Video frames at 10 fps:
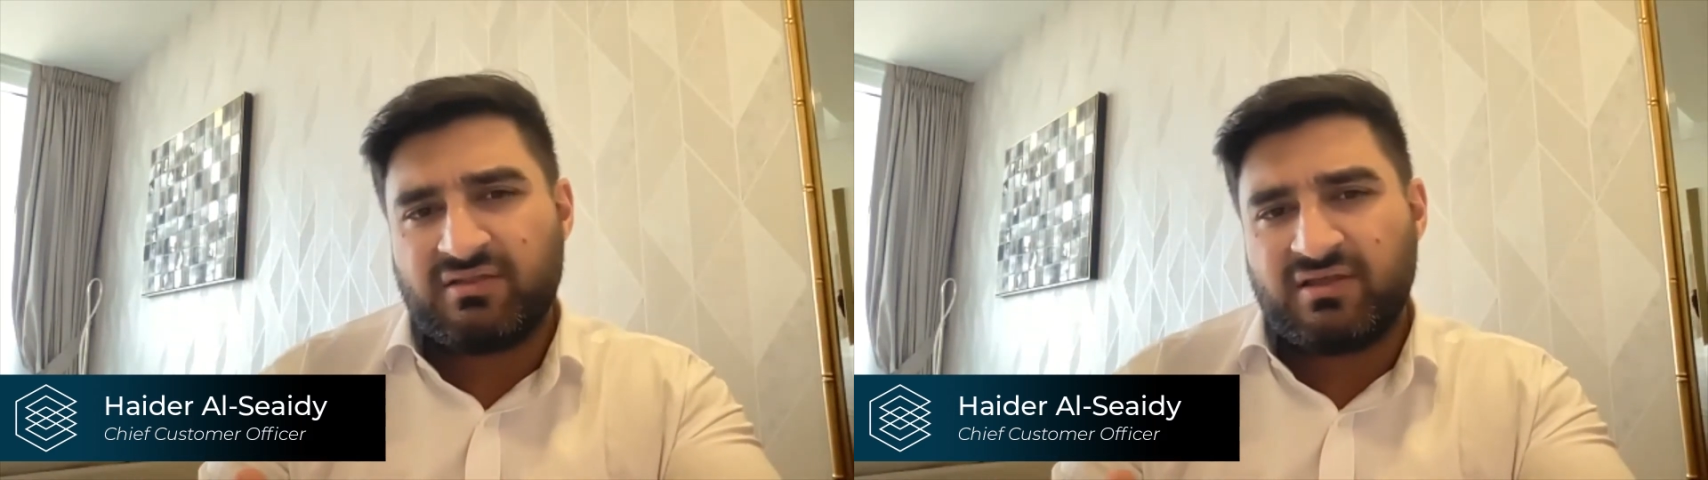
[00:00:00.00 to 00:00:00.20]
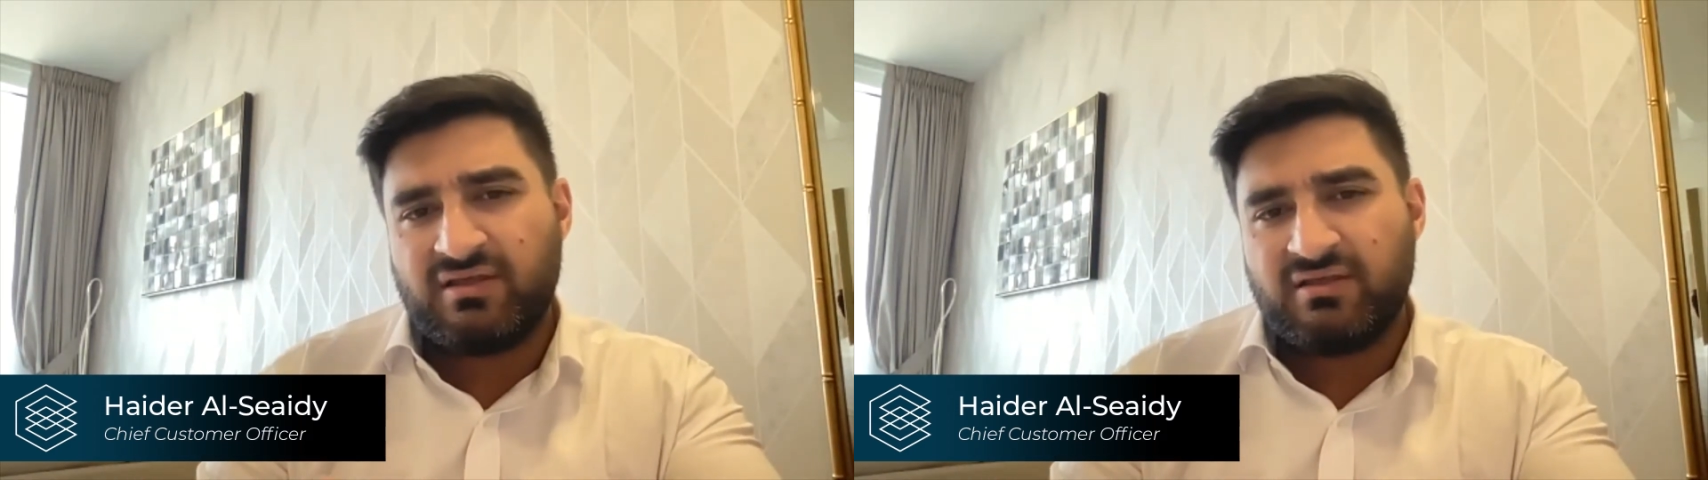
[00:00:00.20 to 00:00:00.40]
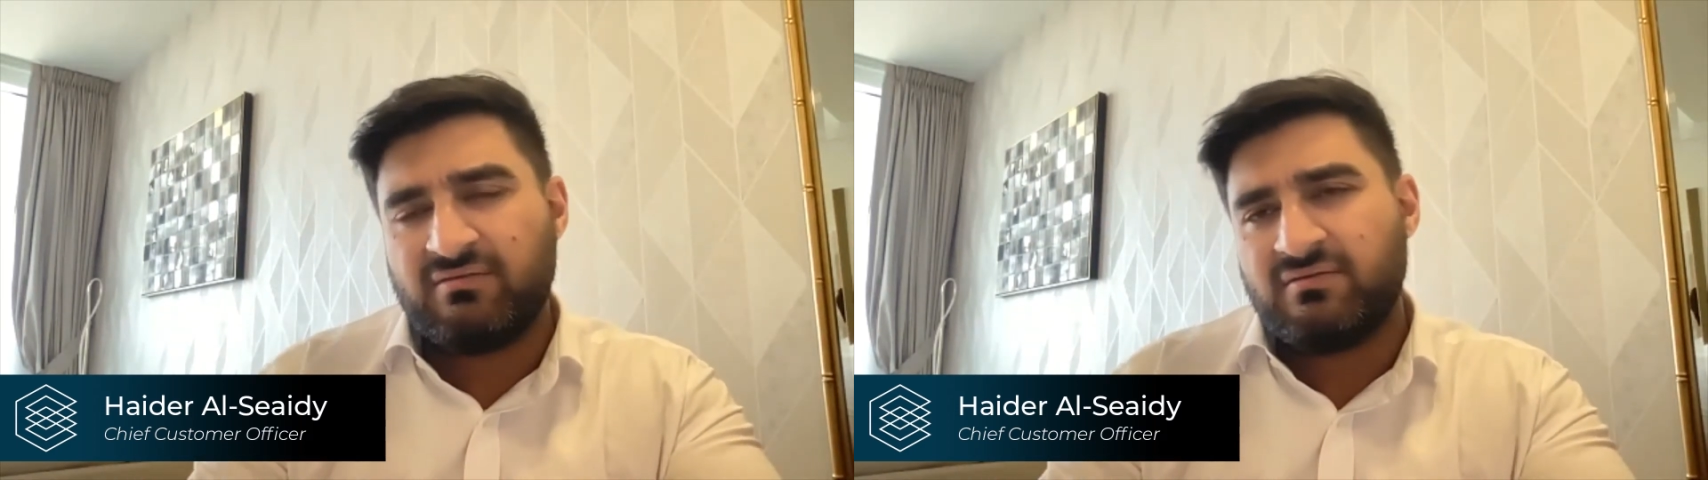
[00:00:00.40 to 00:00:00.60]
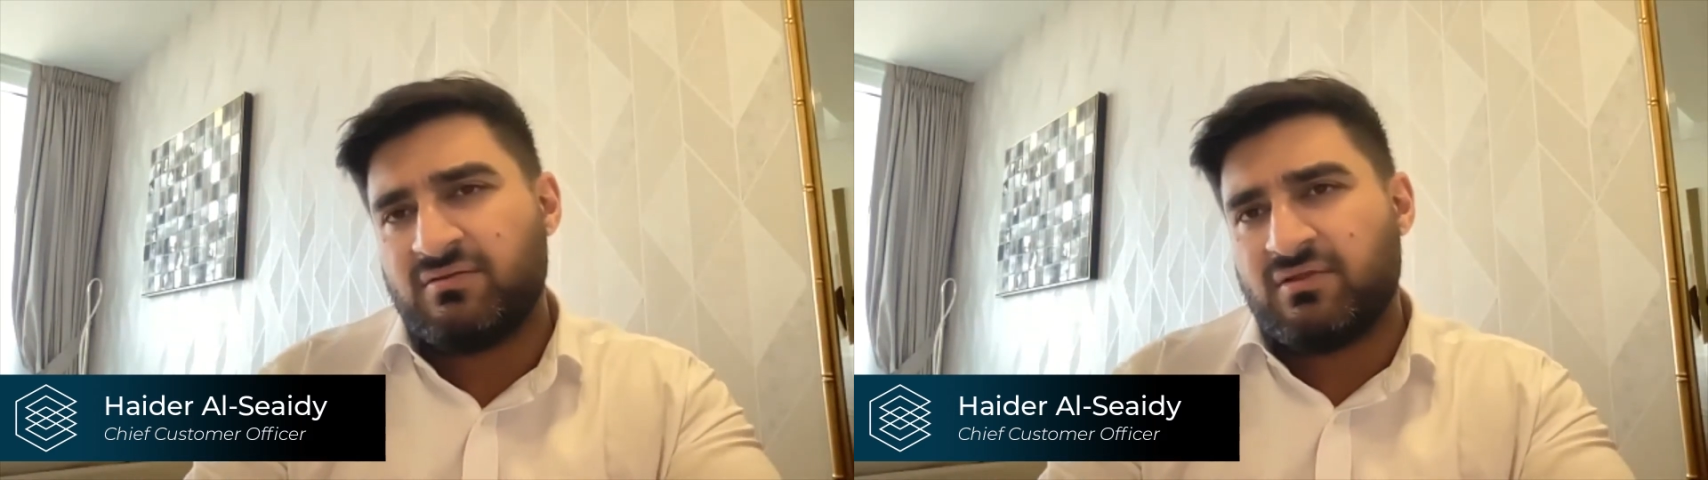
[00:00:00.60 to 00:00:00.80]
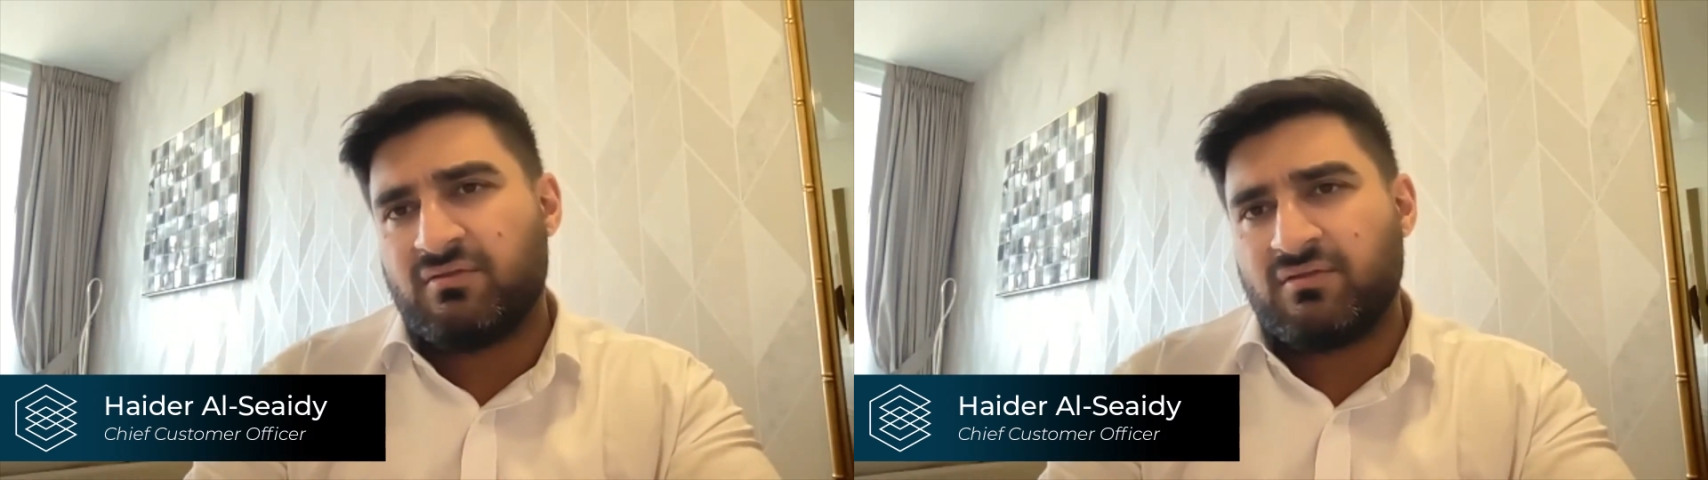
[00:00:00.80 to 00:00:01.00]

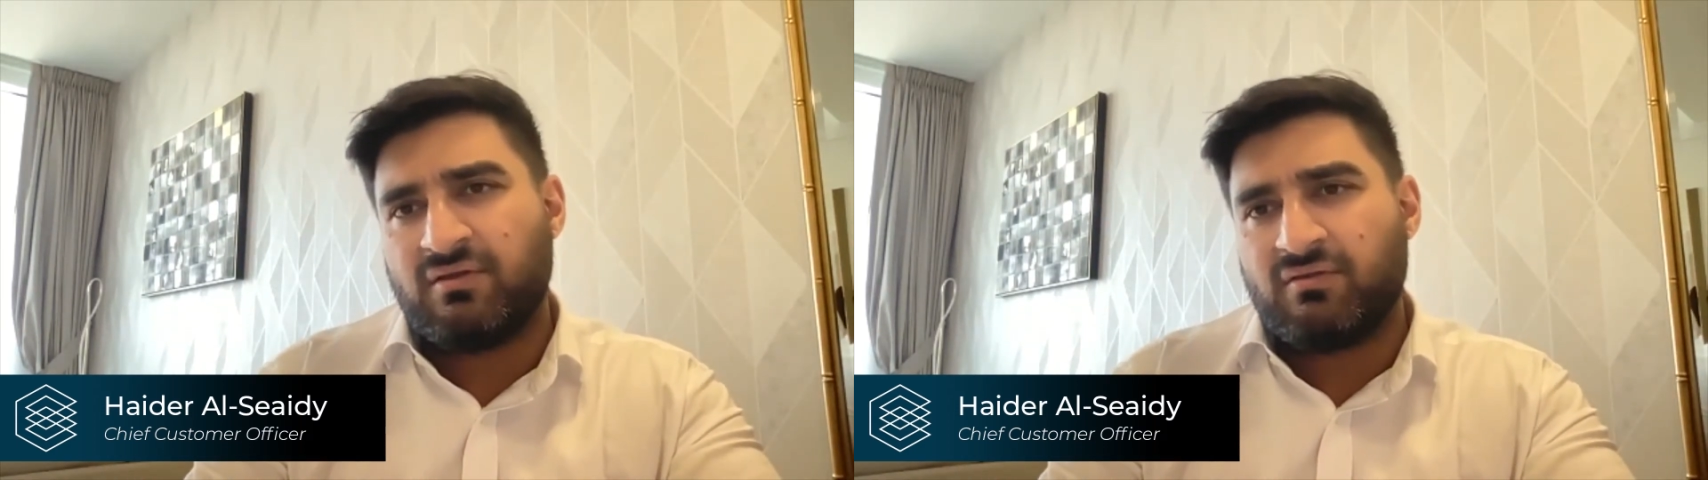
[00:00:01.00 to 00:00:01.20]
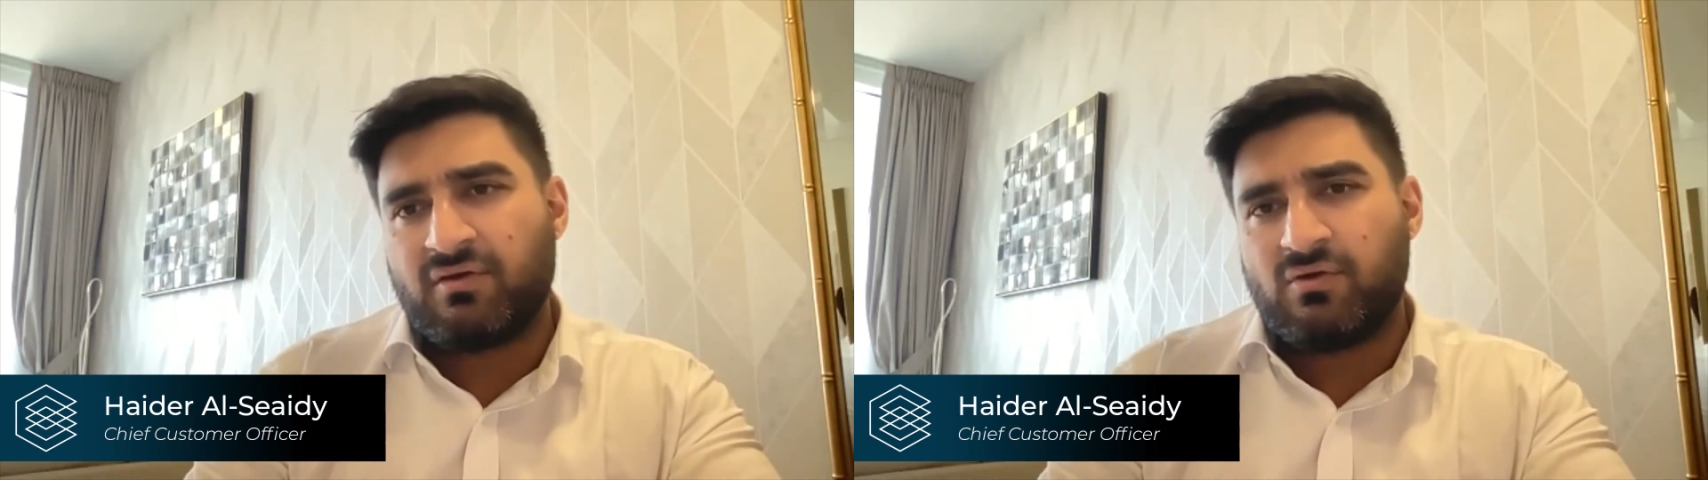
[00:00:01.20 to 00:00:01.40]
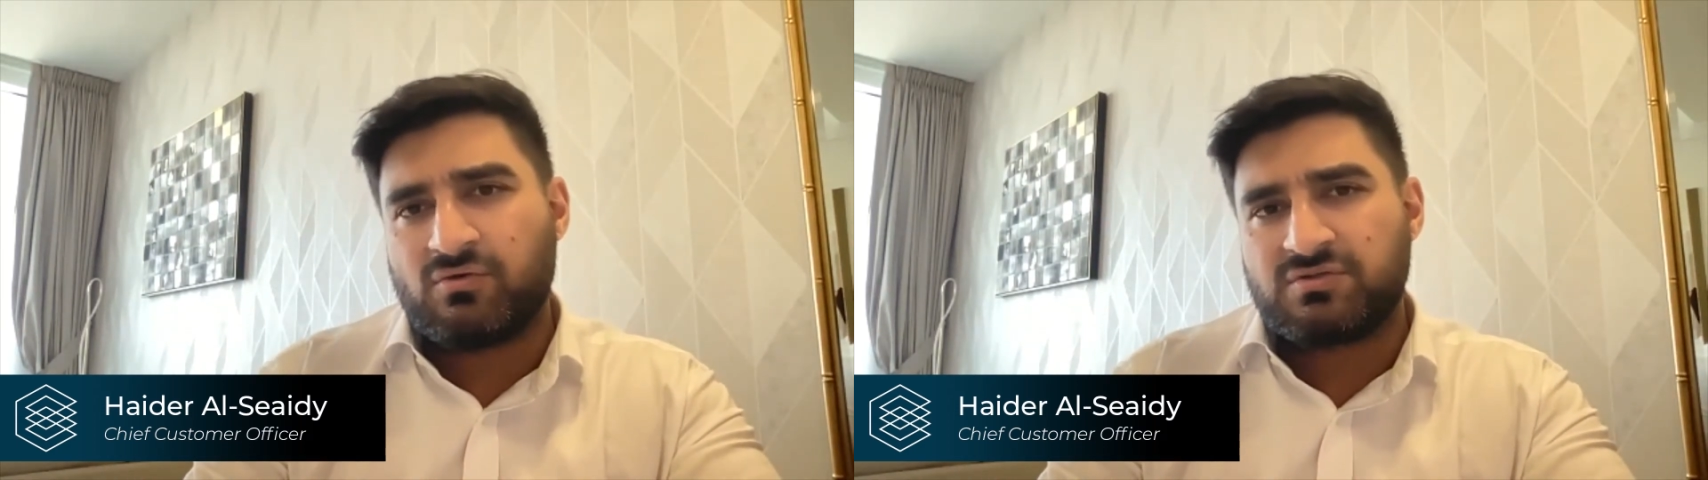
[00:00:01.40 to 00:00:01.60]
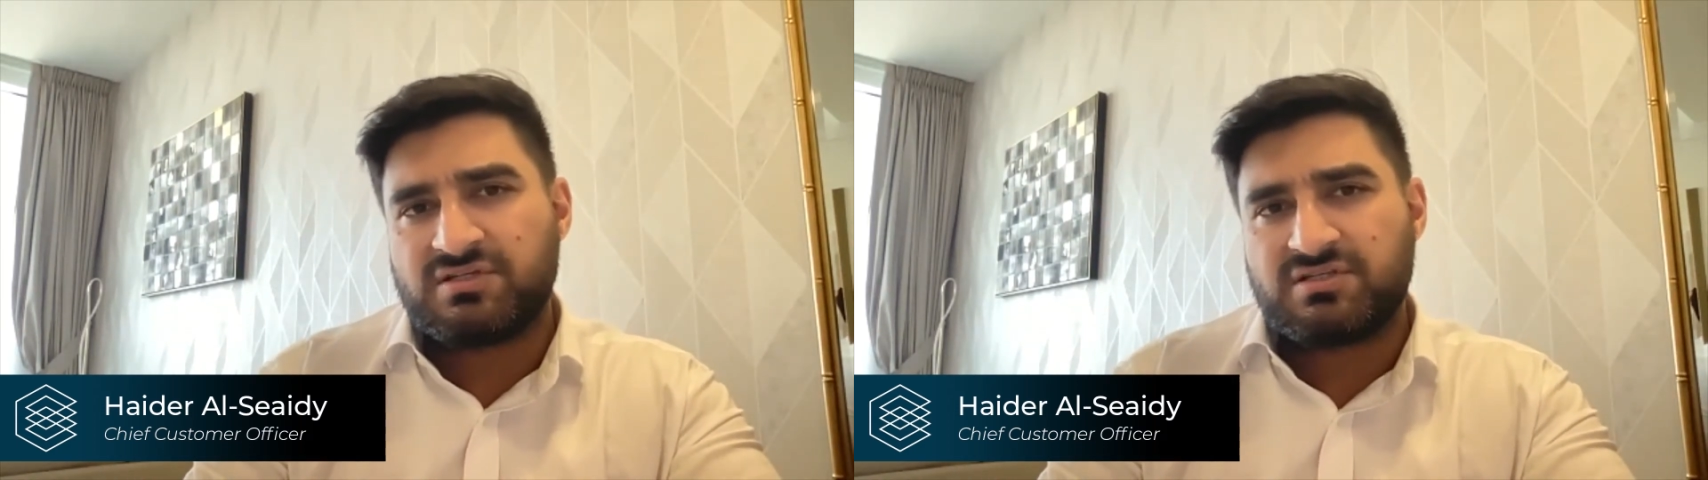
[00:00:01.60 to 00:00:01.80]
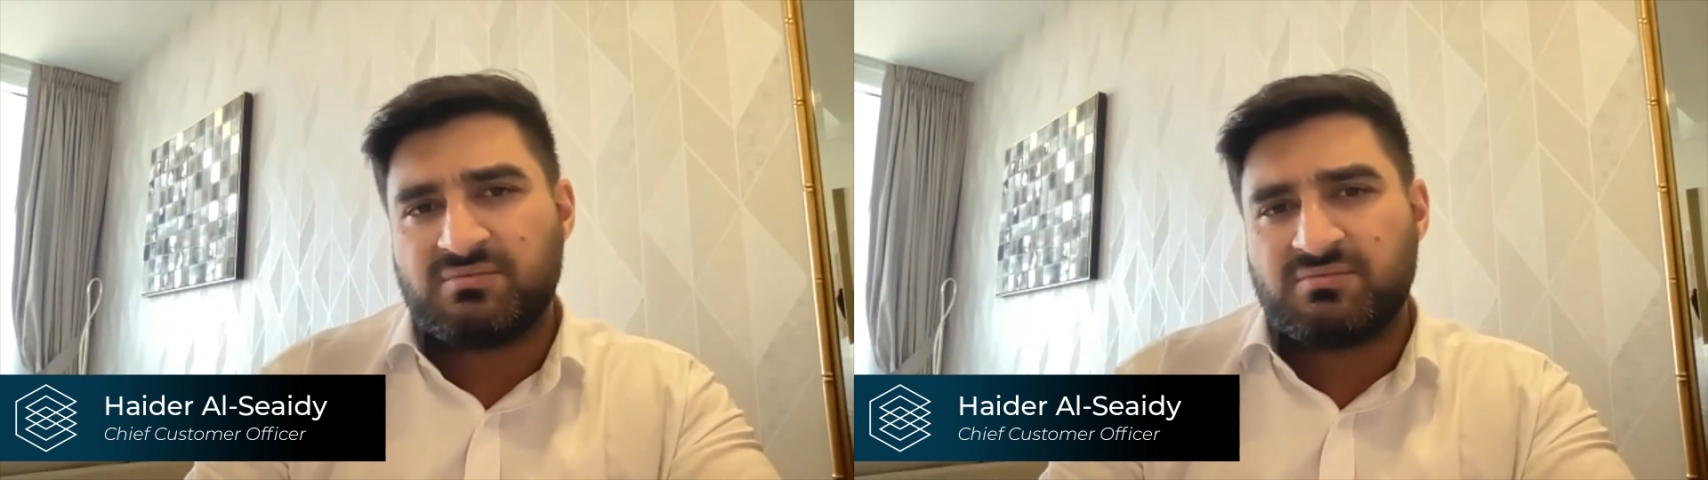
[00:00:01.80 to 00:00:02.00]
the core system.